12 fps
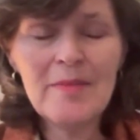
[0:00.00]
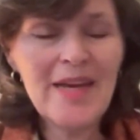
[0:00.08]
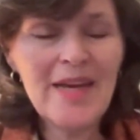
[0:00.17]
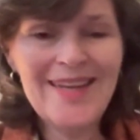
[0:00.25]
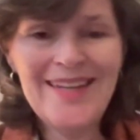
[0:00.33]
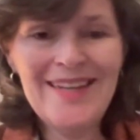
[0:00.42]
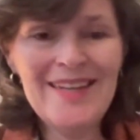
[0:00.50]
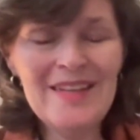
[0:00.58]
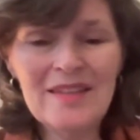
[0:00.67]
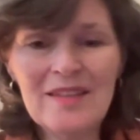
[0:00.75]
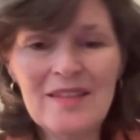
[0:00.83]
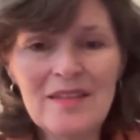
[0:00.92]
Any
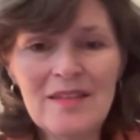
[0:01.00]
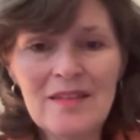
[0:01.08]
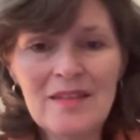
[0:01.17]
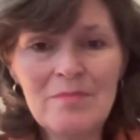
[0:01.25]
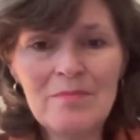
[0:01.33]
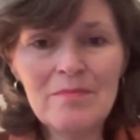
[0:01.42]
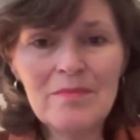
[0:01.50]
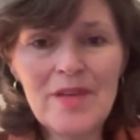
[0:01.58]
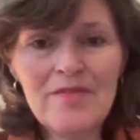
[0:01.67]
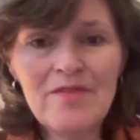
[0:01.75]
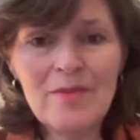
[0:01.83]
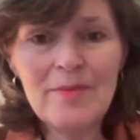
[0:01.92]

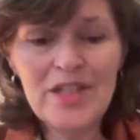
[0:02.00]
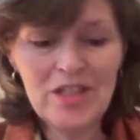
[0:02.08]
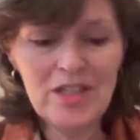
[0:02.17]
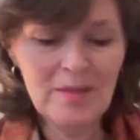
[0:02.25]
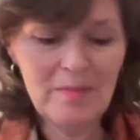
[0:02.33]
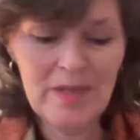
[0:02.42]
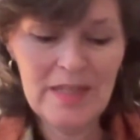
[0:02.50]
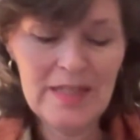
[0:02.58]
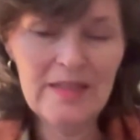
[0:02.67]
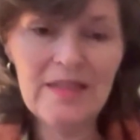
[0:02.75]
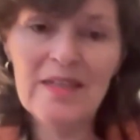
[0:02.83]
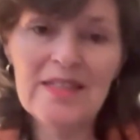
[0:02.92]
information that
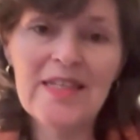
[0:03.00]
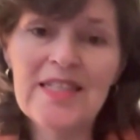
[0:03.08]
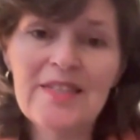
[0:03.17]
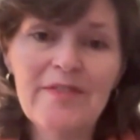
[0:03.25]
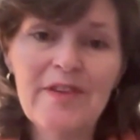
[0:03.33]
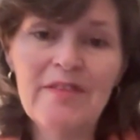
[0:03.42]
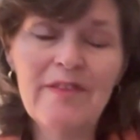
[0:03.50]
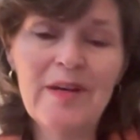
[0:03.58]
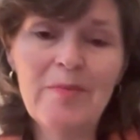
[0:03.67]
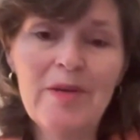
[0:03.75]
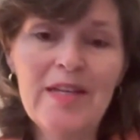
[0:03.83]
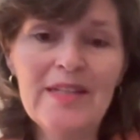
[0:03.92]
might identify a
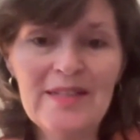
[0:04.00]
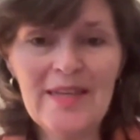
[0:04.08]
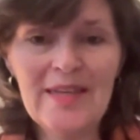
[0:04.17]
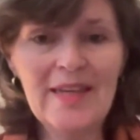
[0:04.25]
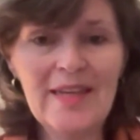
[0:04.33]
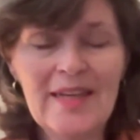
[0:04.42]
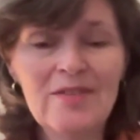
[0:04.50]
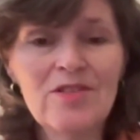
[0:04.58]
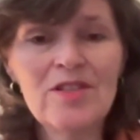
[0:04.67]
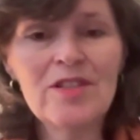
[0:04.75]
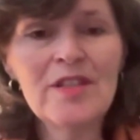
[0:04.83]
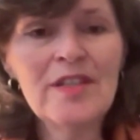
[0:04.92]
family is taken
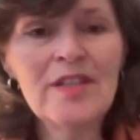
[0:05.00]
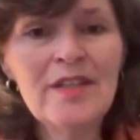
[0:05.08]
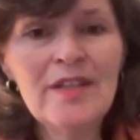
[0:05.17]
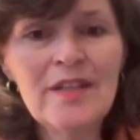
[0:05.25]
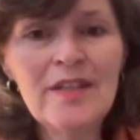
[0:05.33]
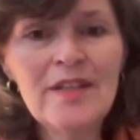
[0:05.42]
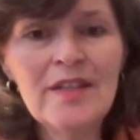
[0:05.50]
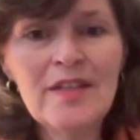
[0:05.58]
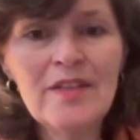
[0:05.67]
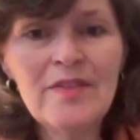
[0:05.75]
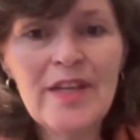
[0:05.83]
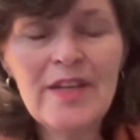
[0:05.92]
out
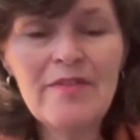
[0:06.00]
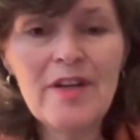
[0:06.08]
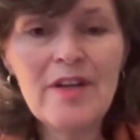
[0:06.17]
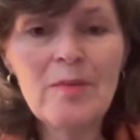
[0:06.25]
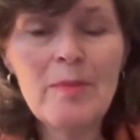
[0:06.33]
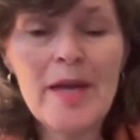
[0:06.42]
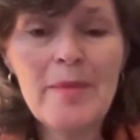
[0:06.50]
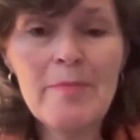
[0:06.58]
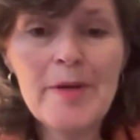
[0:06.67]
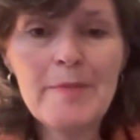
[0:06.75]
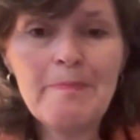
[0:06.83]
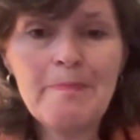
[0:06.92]
of any final paper.